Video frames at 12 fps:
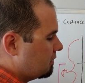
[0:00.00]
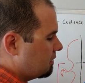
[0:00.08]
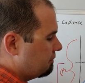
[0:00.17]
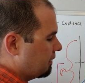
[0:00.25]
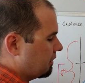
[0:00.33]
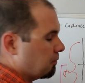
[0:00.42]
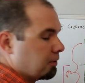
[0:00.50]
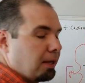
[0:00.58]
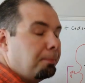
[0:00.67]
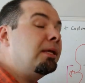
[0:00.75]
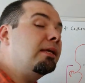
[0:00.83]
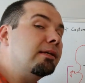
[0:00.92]
to figure out where
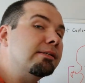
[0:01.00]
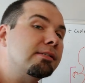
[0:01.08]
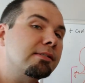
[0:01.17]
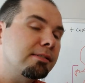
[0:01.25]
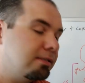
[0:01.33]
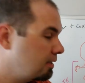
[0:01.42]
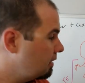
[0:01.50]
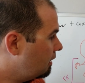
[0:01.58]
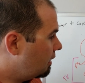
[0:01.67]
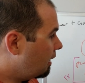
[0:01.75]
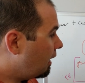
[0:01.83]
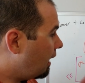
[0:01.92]
that peak is.
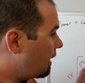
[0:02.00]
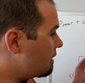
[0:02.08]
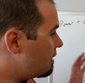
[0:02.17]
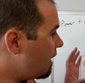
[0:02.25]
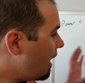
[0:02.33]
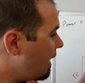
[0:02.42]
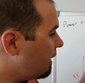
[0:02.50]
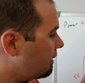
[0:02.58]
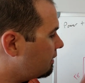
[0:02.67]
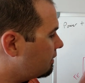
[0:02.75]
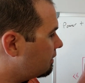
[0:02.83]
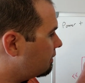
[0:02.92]
And
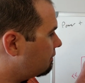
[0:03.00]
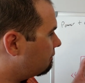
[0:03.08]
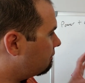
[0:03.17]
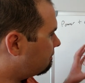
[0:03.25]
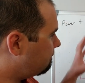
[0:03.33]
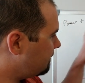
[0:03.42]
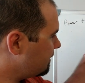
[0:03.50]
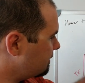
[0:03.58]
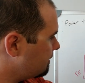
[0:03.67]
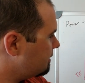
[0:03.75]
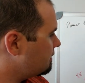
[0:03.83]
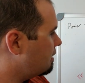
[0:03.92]
that
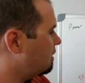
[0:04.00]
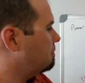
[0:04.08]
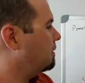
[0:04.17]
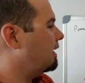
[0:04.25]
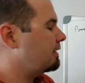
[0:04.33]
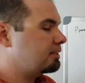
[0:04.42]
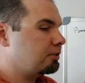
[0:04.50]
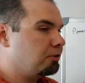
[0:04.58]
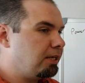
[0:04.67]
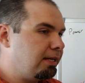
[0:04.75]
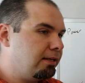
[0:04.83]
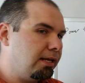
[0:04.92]
fills in all the blanks to
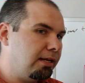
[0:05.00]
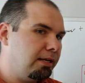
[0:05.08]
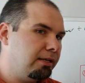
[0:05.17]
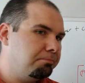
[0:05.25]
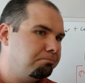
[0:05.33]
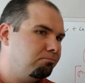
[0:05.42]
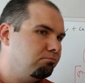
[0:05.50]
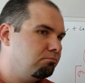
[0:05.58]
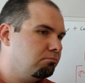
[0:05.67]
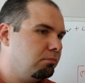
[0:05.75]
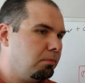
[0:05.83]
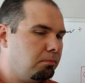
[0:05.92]
create a
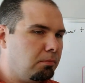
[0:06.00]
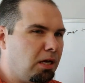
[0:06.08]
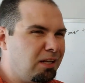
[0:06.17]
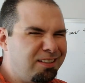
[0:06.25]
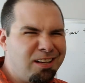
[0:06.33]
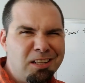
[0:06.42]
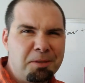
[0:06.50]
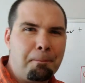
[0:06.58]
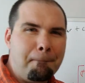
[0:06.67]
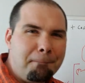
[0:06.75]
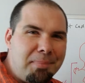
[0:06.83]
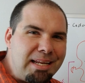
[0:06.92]
I'll call it
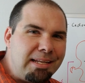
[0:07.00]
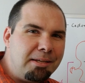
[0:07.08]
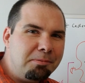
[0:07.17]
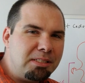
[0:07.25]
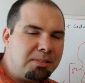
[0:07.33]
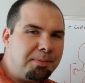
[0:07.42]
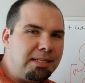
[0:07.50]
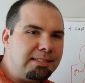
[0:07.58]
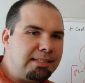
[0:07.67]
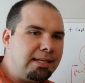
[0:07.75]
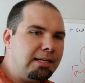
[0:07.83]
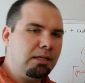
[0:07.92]
medium
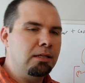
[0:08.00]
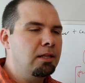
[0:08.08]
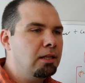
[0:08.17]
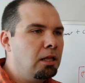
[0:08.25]
speed data.